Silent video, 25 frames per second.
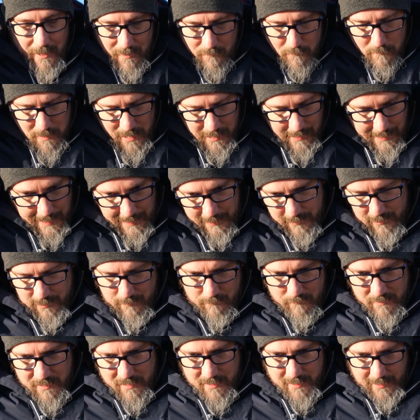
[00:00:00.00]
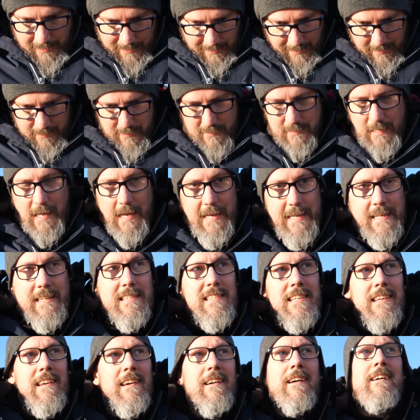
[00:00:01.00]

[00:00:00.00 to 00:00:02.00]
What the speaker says: They've been getting some ridiculous height,